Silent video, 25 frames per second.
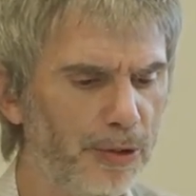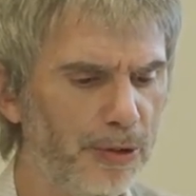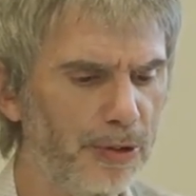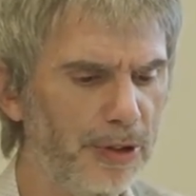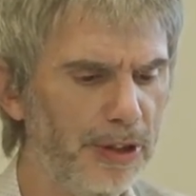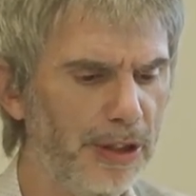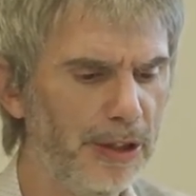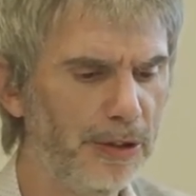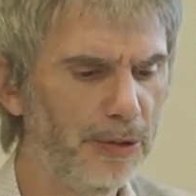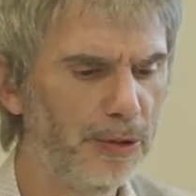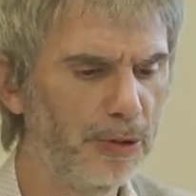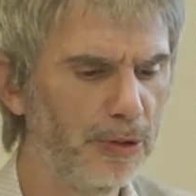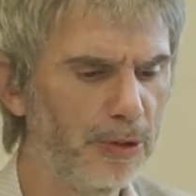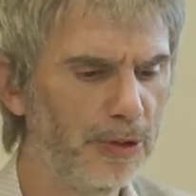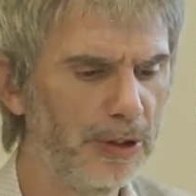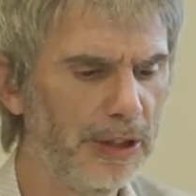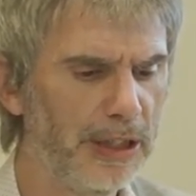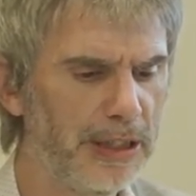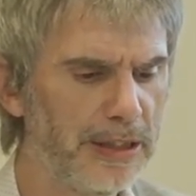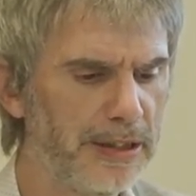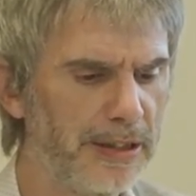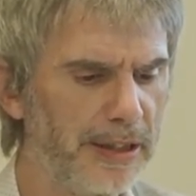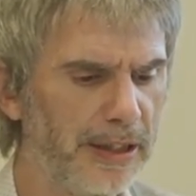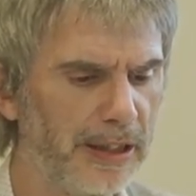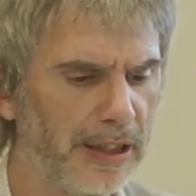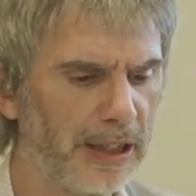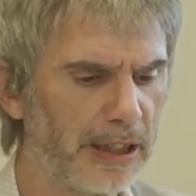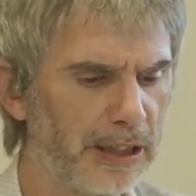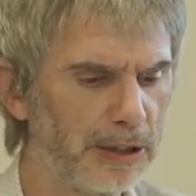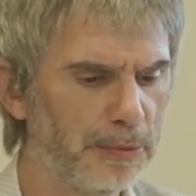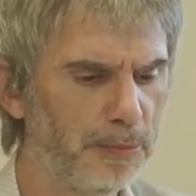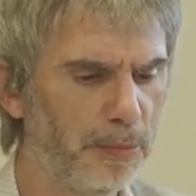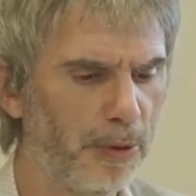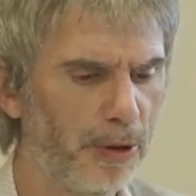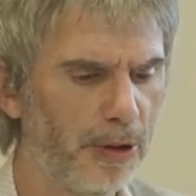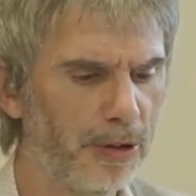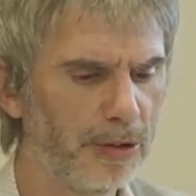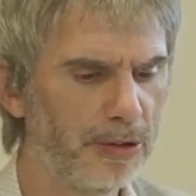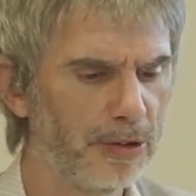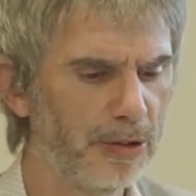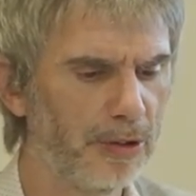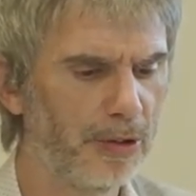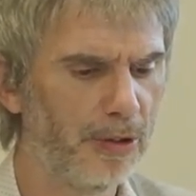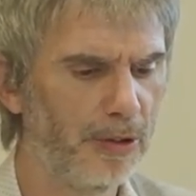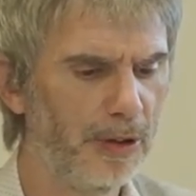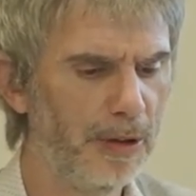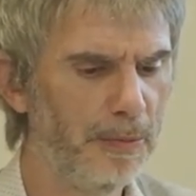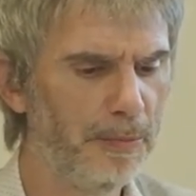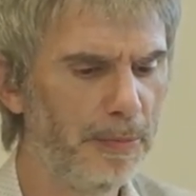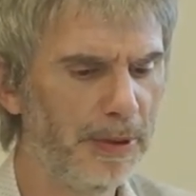you need to do this thing, export
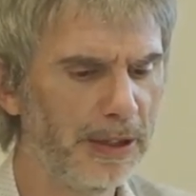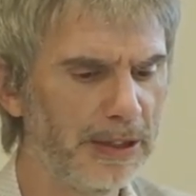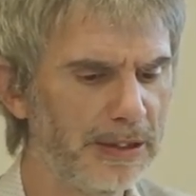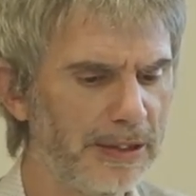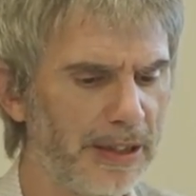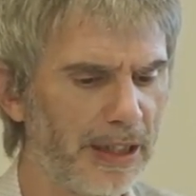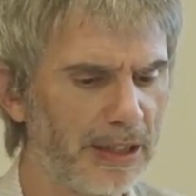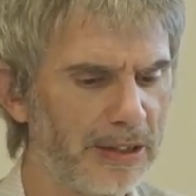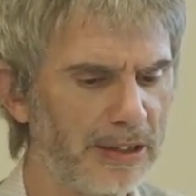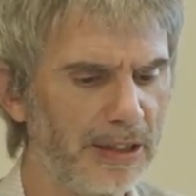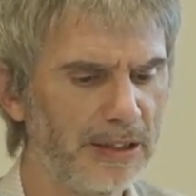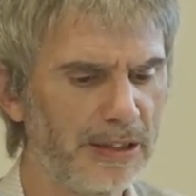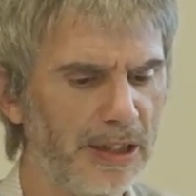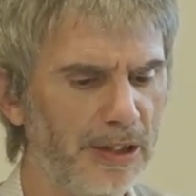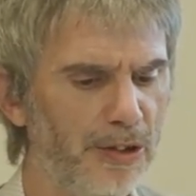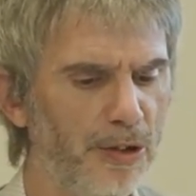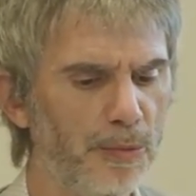OMP stack size,